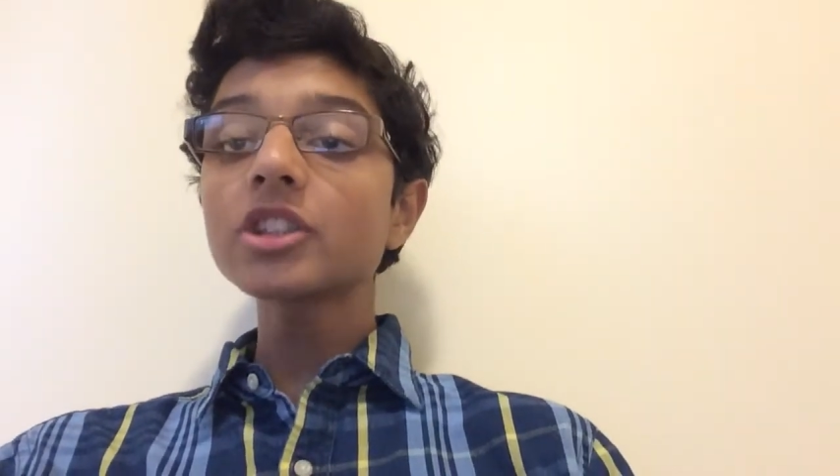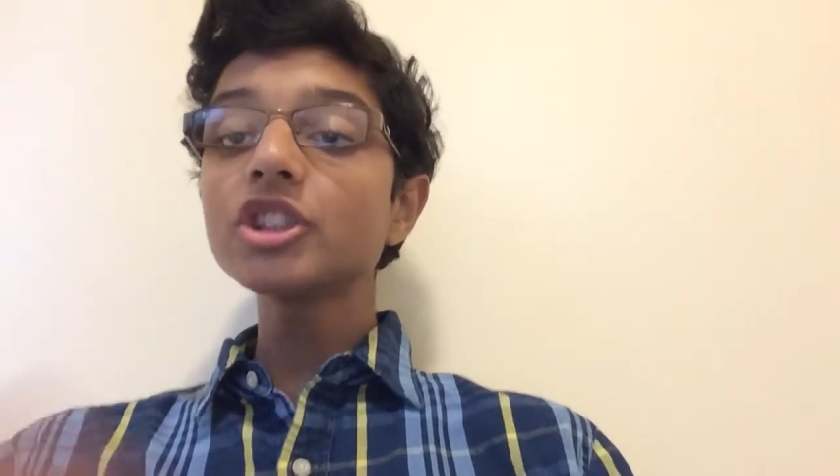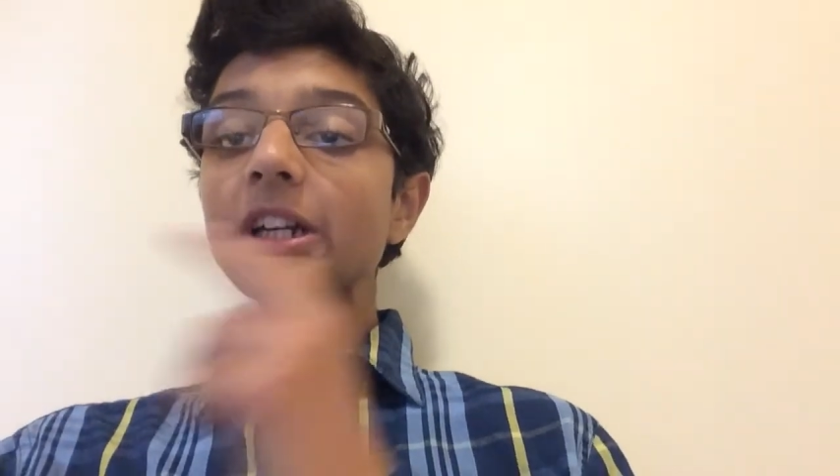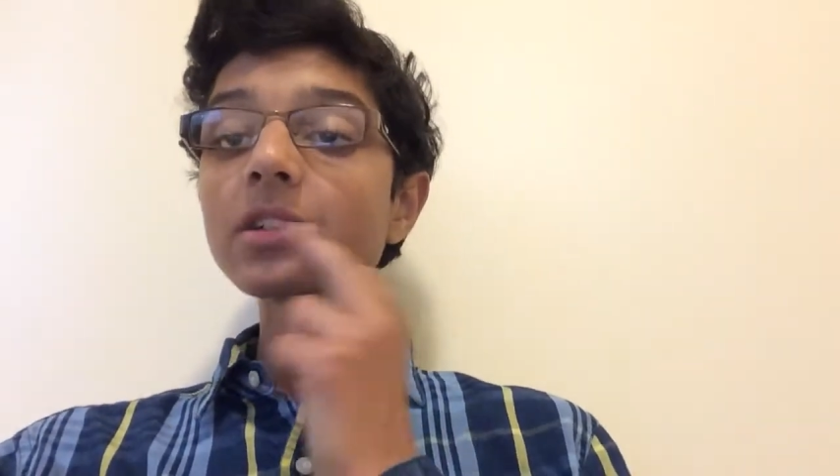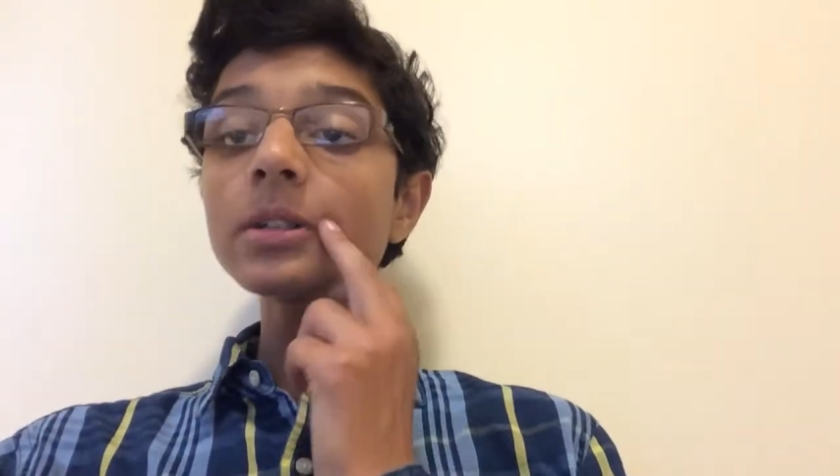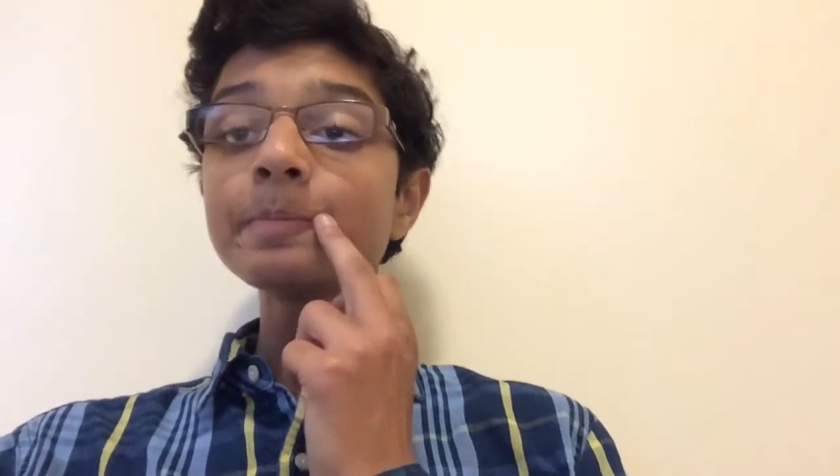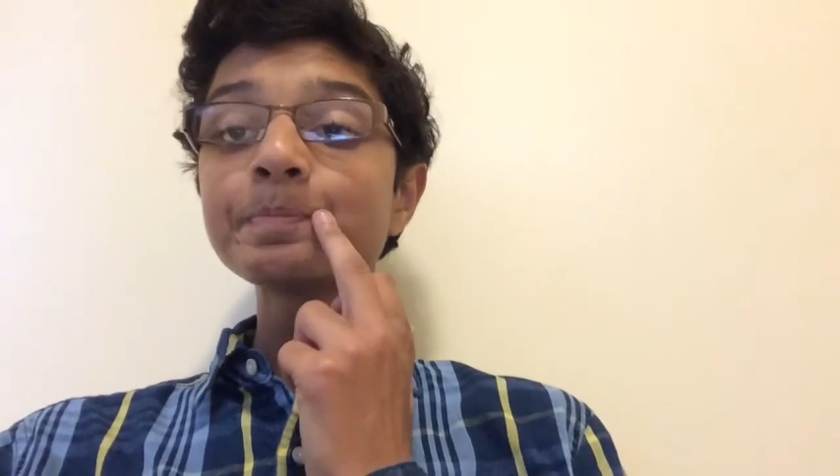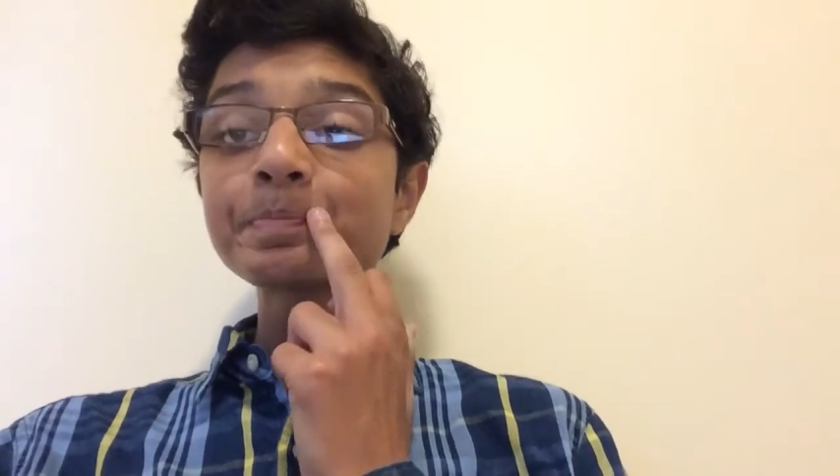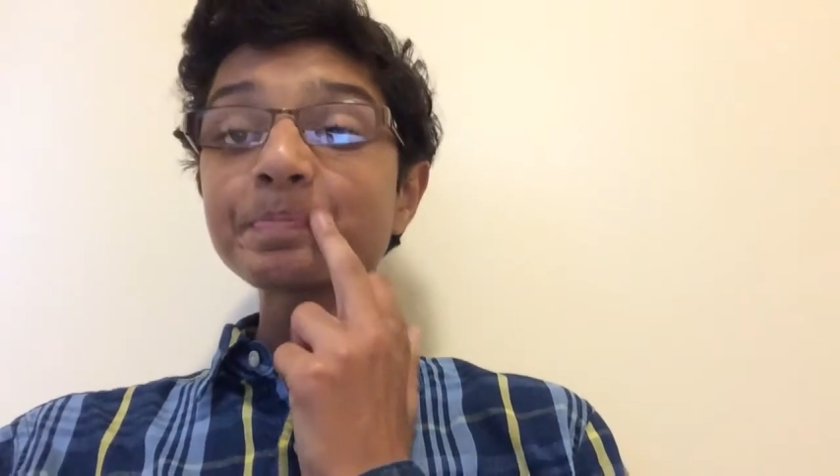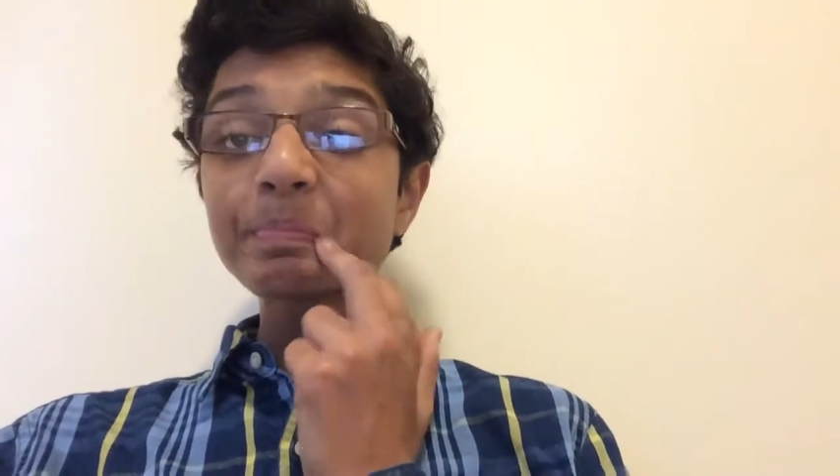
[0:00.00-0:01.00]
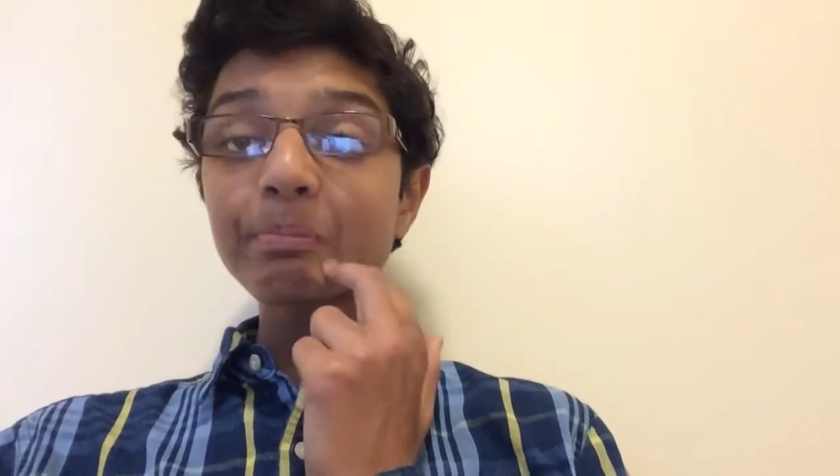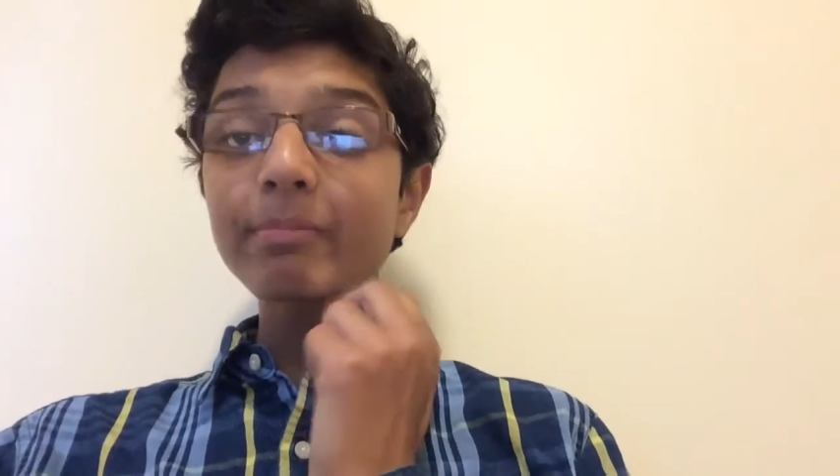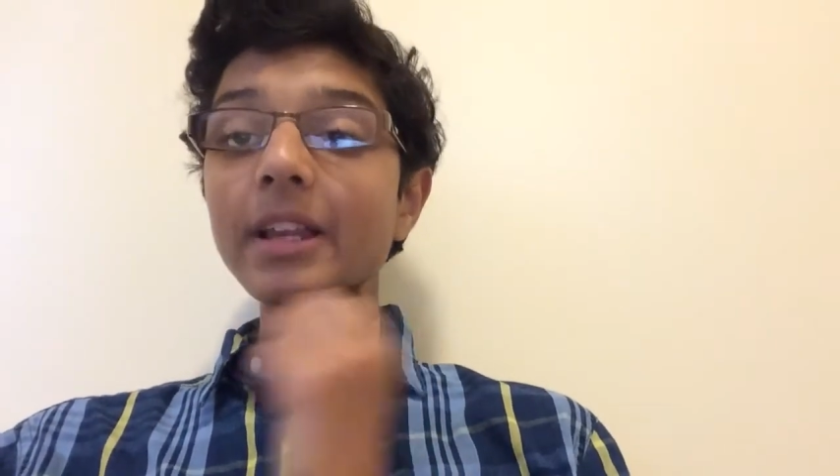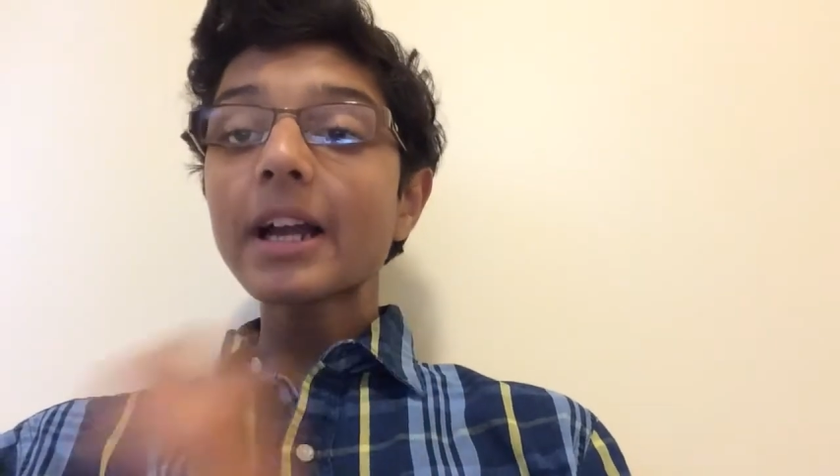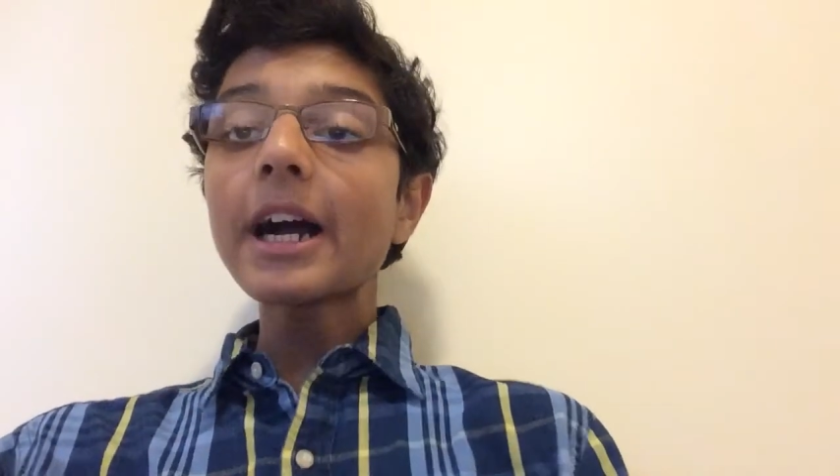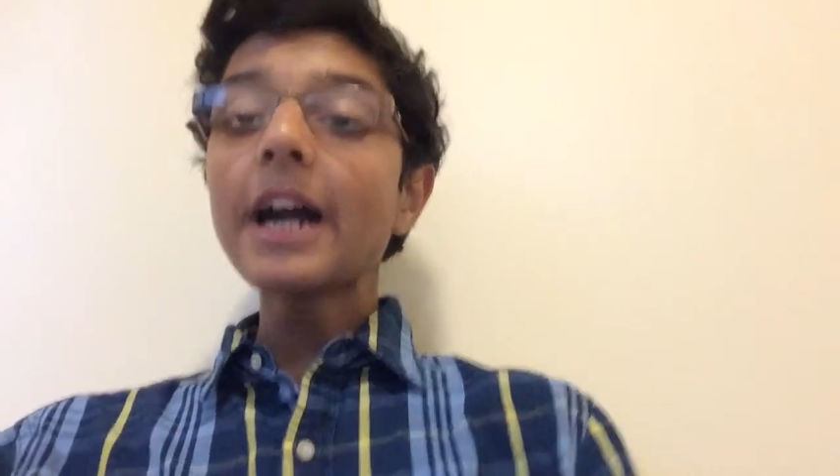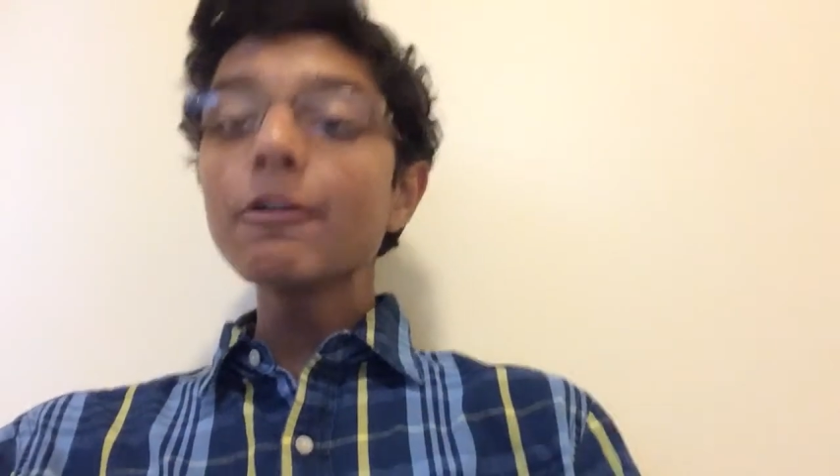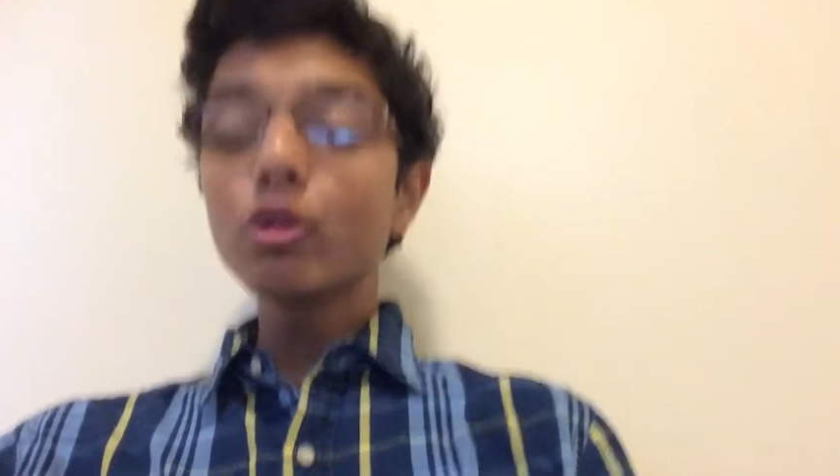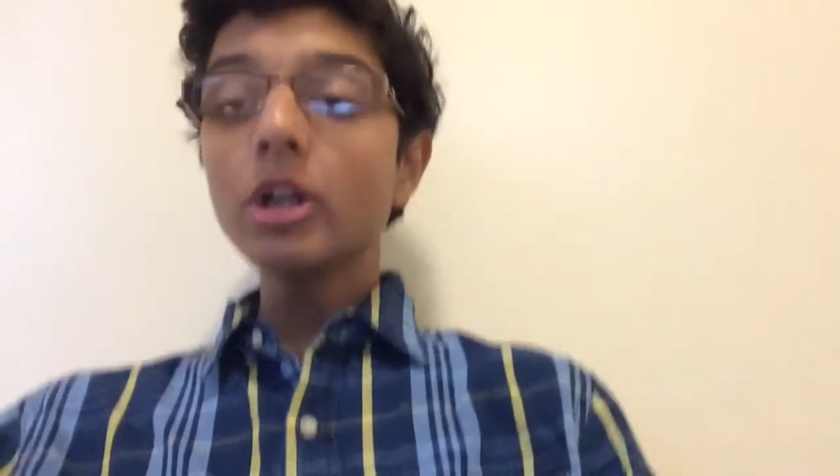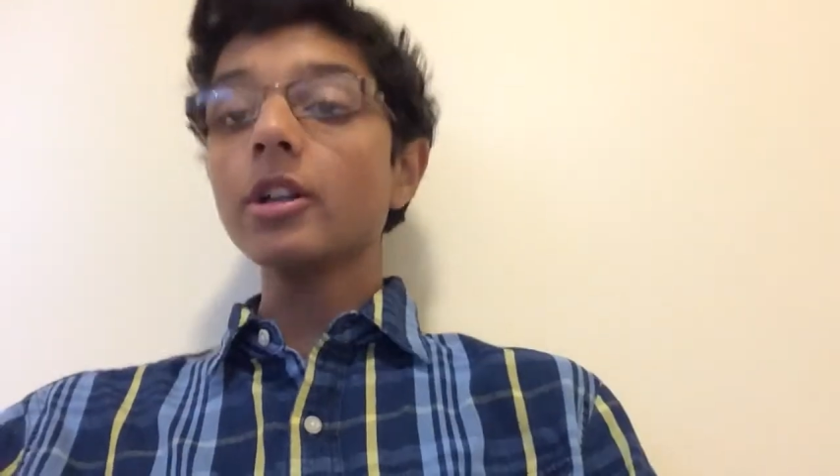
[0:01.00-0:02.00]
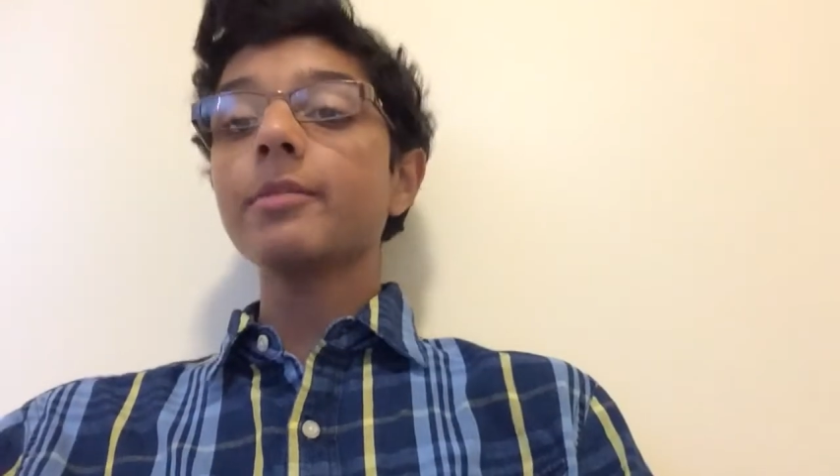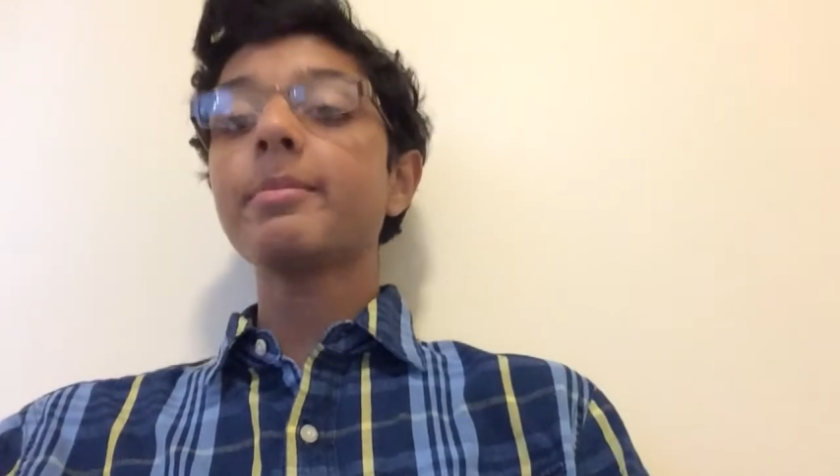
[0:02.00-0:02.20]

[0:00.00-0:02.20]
channel, I will.